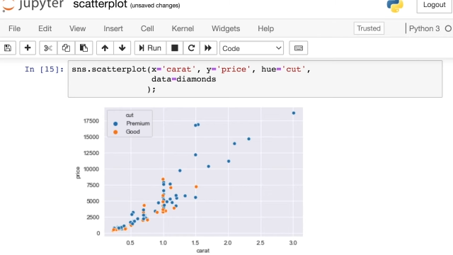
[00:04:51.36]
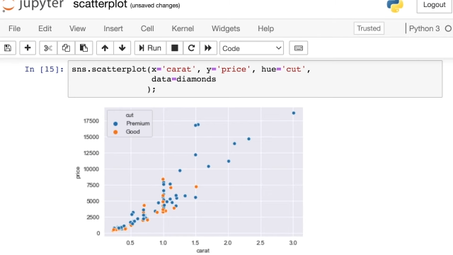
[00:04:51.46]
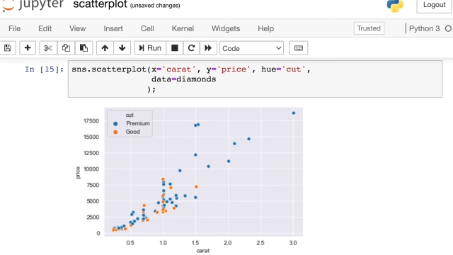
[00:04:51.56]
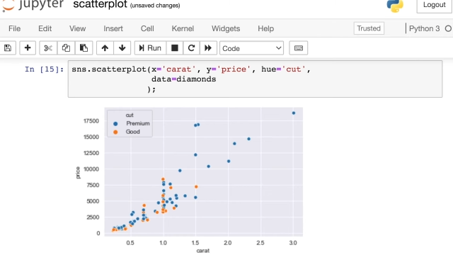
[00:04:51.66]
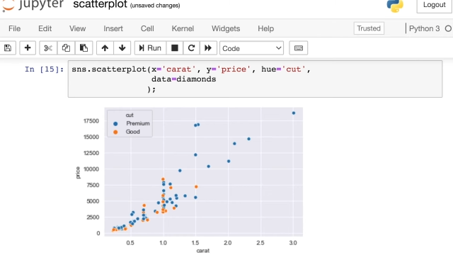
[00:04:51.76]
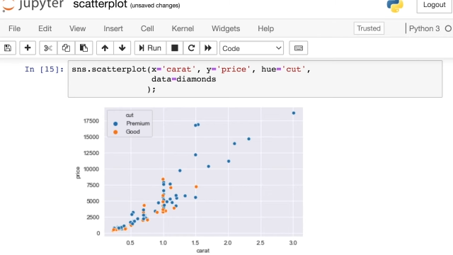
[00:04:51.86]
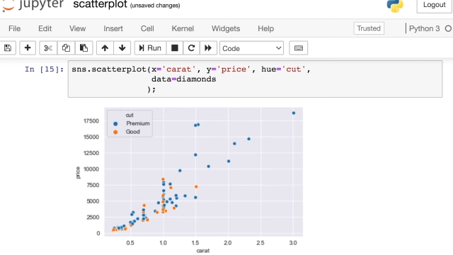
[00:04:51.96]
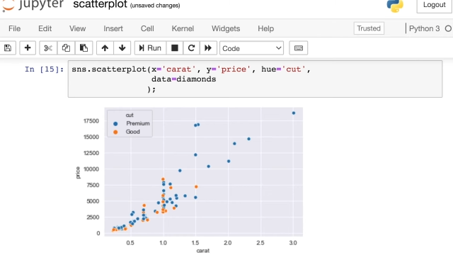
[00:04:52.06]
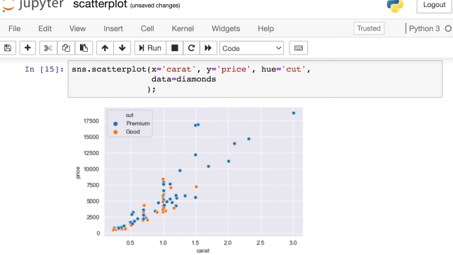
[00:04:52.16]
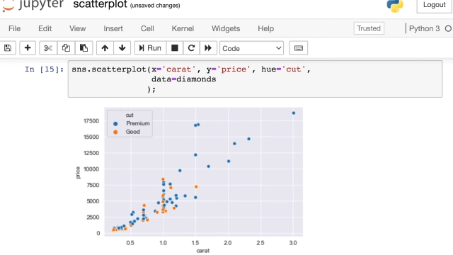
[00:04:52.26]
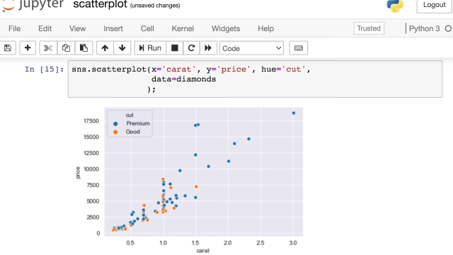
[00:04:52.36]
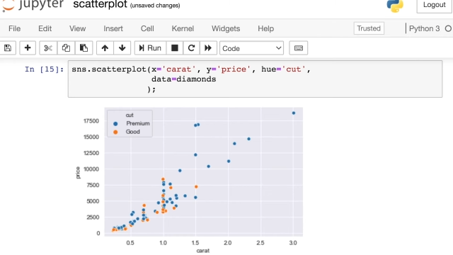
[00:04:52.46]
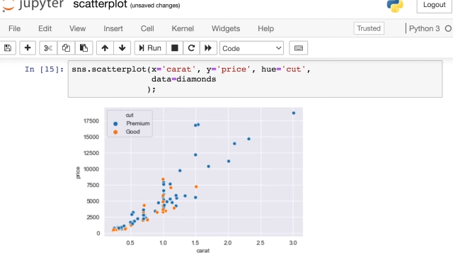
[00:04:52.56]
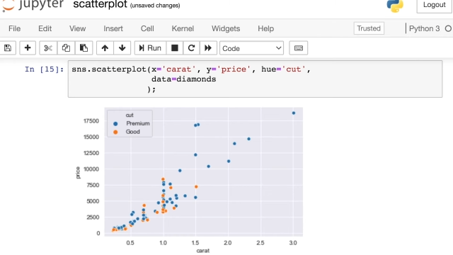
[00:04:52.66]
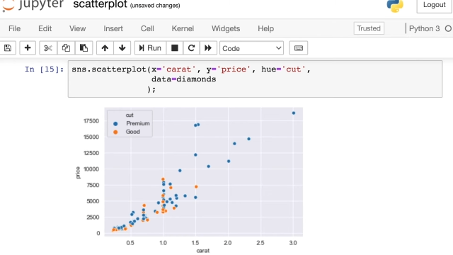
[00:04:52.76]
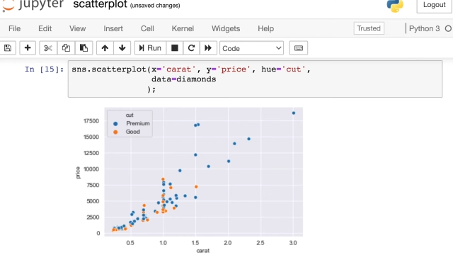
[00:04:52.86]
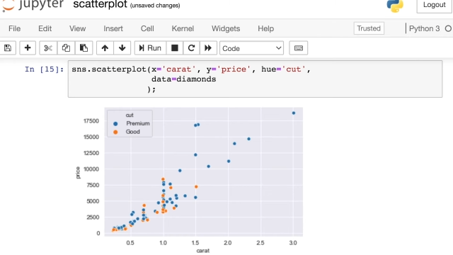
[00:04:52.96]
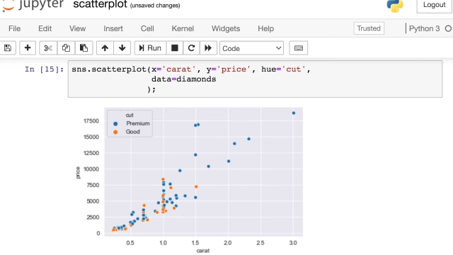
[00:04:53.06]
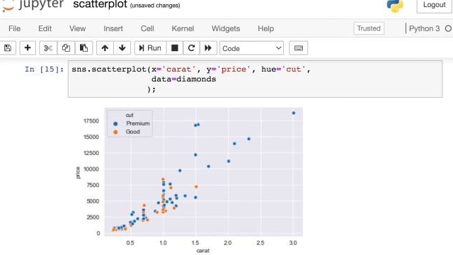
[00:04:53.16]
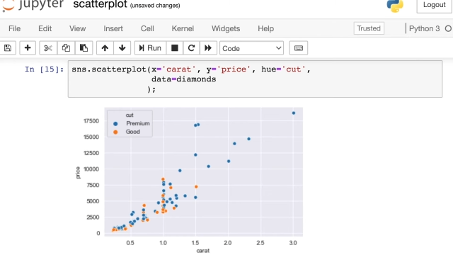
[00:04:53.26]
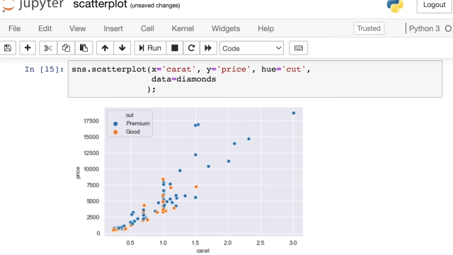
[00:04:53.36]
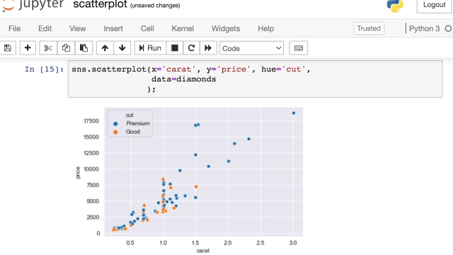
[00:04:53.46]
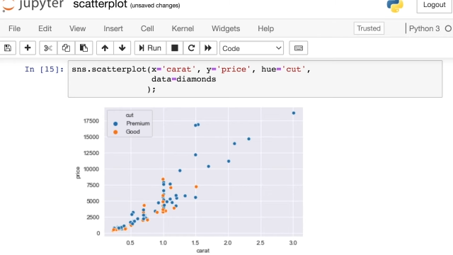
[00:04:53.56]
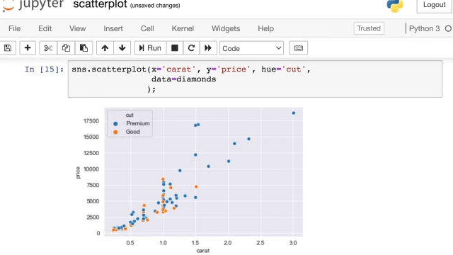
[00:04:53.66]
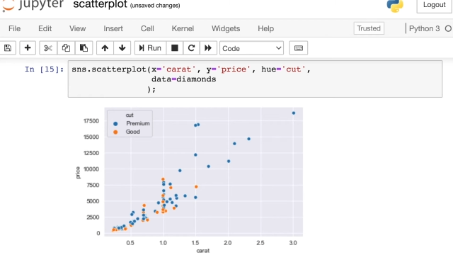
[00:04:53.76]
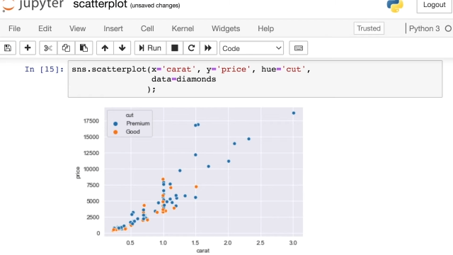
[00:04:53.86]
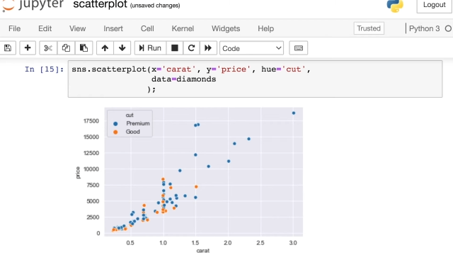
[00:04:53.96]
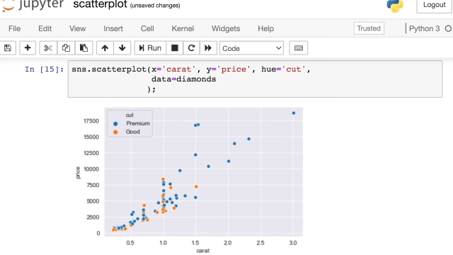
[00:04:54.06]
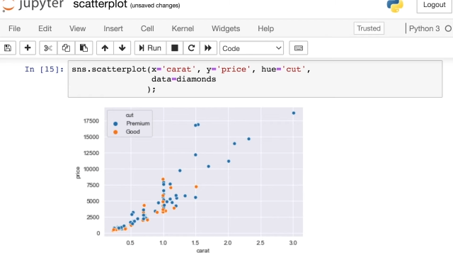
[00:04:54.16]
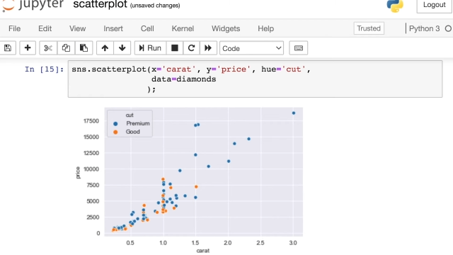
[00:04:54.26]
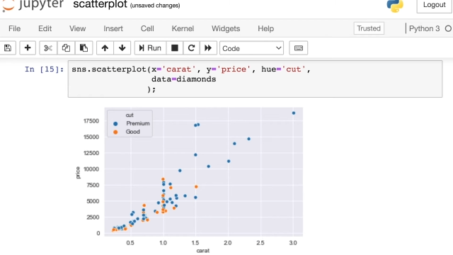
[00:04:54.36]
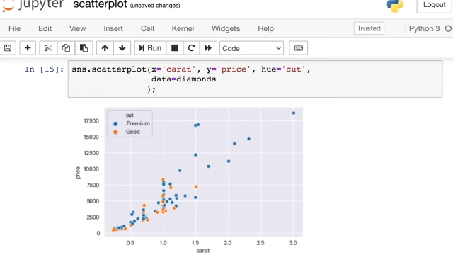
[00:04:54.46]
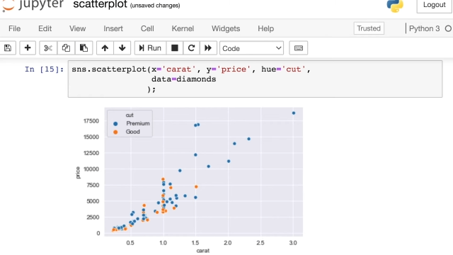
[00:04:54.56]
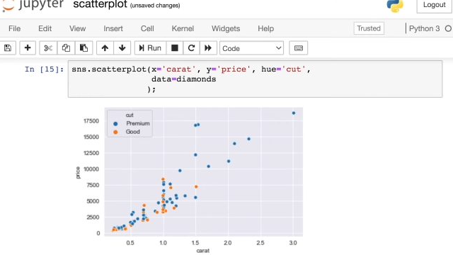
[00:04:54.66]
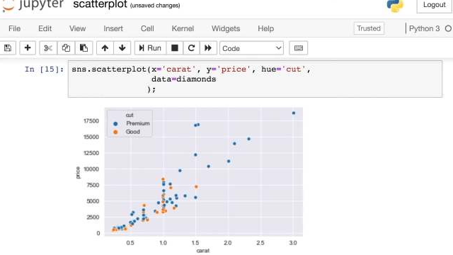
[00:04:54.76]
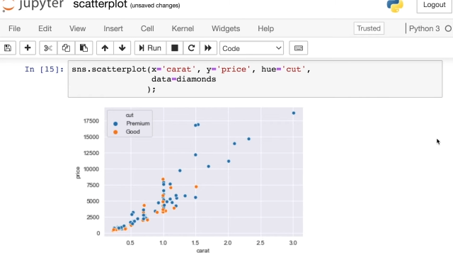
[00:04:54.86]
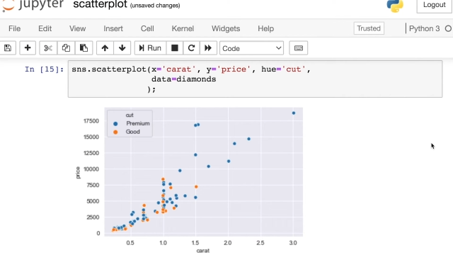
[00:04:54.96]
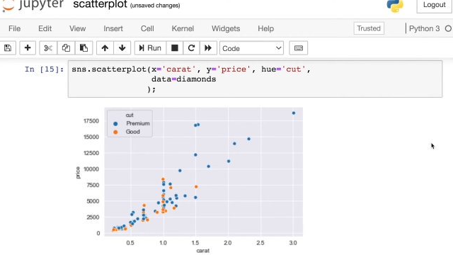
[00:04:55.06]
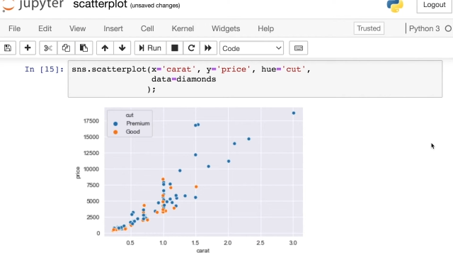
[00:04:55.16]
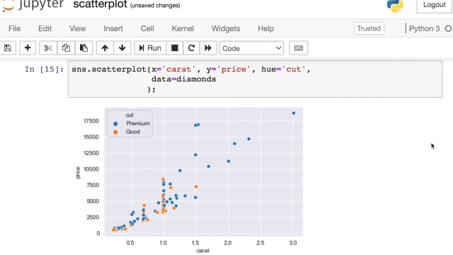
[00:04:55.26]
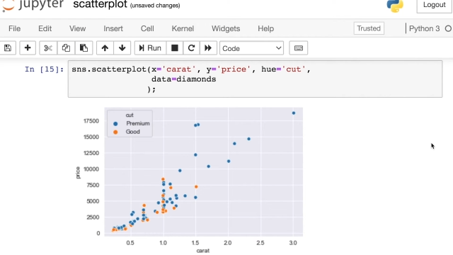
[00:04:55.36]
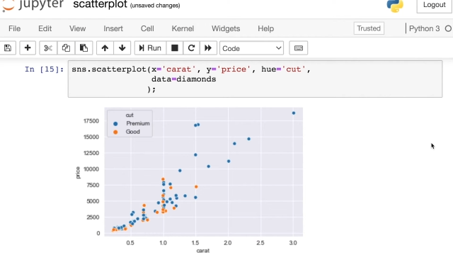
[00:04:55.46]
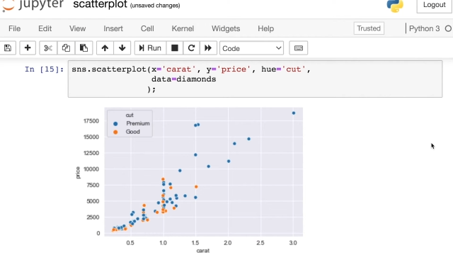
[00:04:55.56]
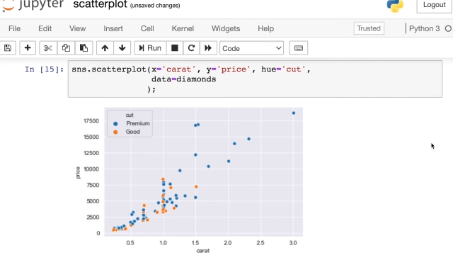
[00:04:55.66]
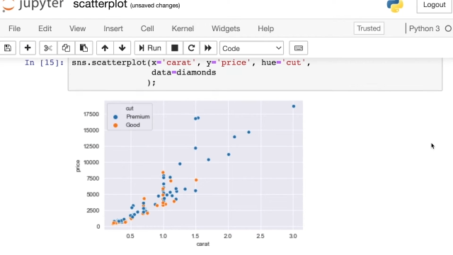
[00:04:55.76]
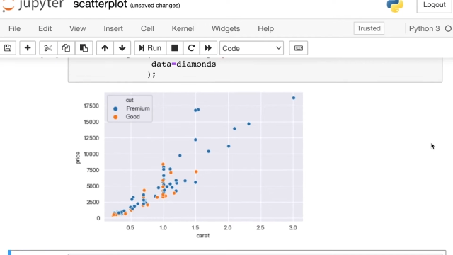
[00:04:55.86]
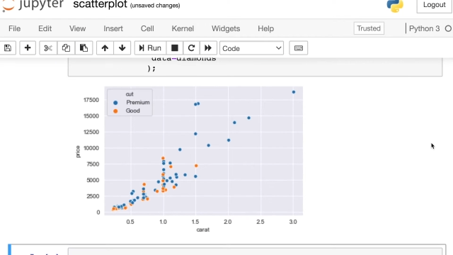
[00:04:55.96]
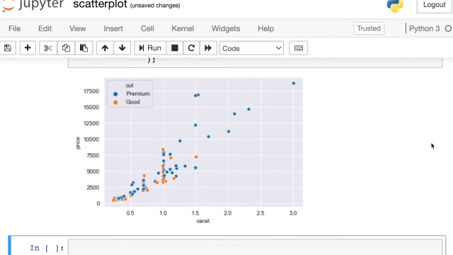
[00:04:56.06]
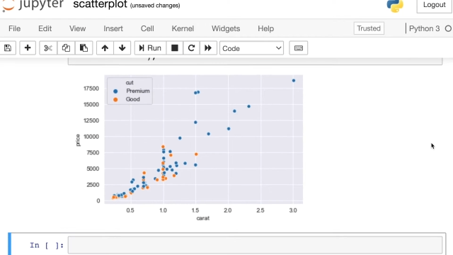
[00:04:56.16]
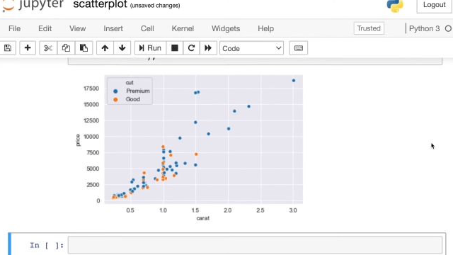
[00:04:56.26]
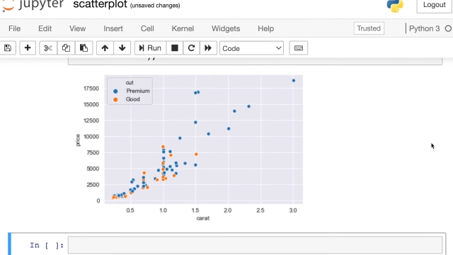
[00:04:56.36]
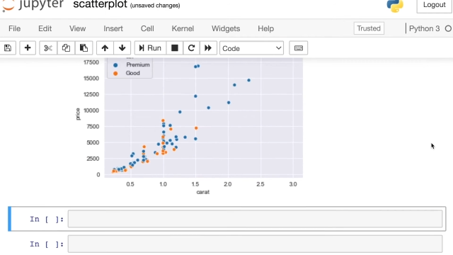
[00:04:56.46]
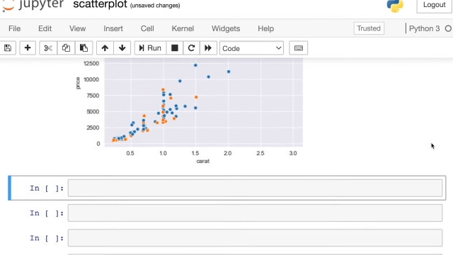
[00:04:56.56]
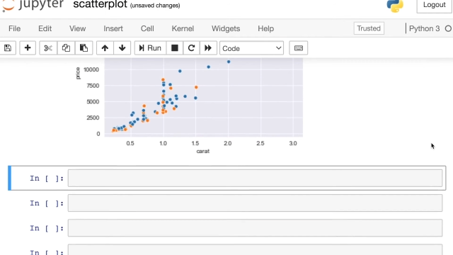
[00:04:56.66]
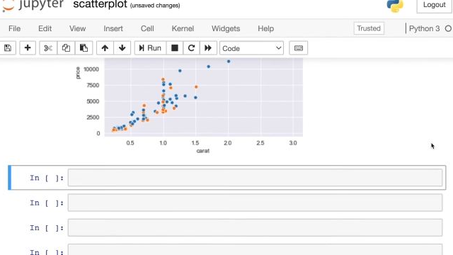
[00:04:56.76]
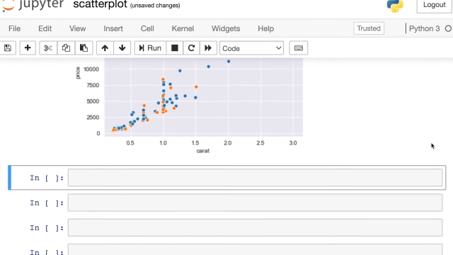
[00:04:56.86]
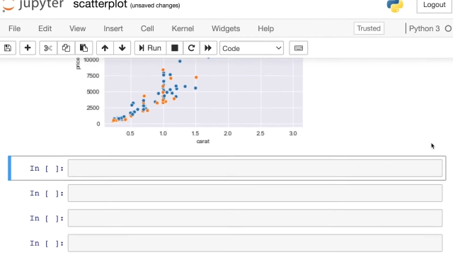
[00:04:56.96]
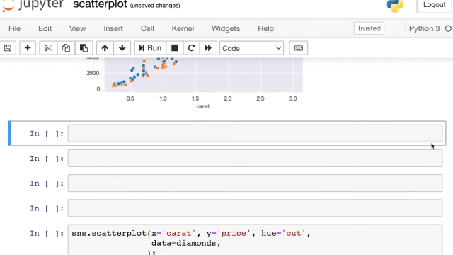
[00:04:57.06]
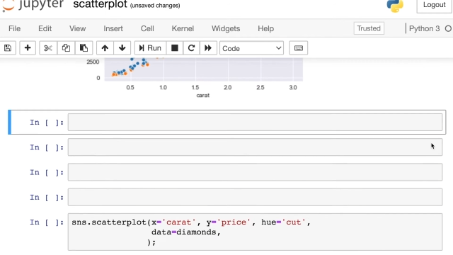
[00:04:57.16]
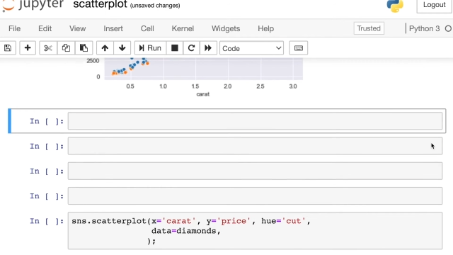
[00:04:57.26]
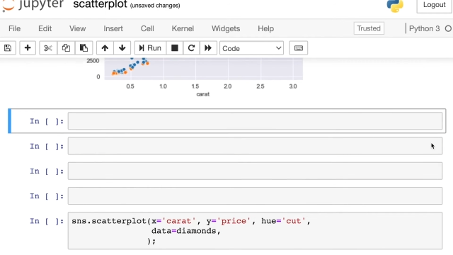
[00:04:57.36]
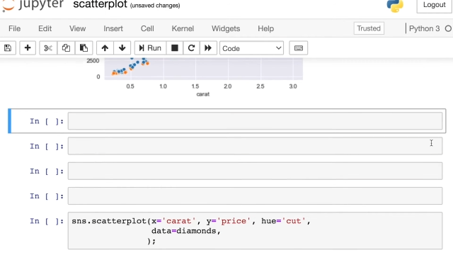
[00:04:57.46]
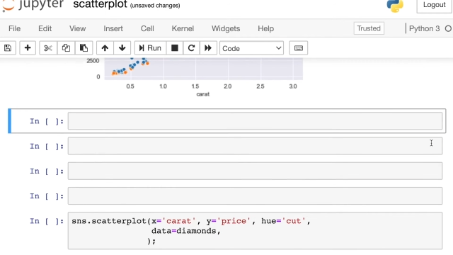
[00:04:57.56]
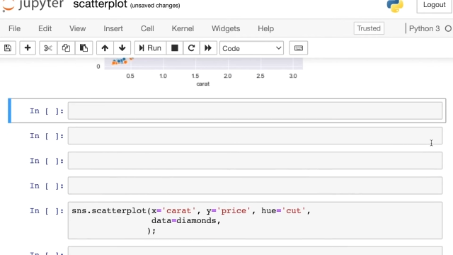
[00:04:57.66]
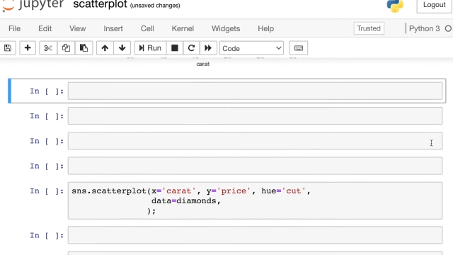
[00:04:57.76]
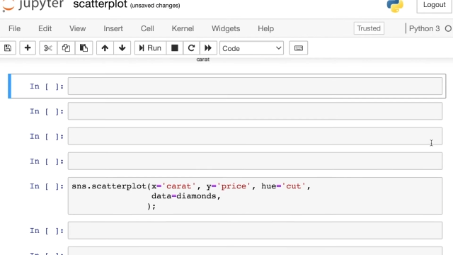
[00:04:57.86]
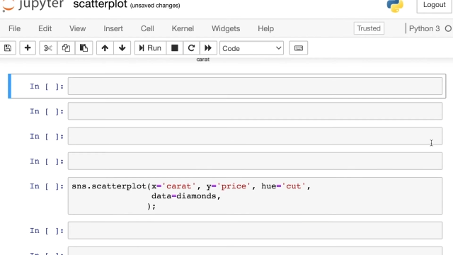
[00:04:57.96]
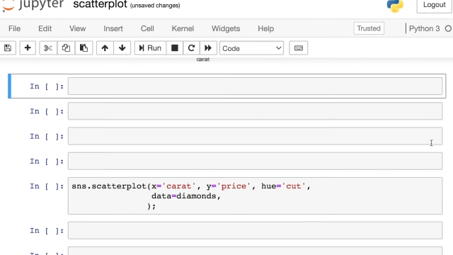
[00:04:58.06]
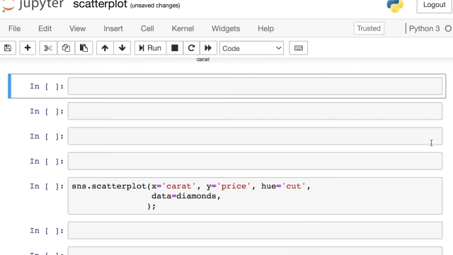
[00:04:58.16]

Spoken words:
[unreadable: no face in view]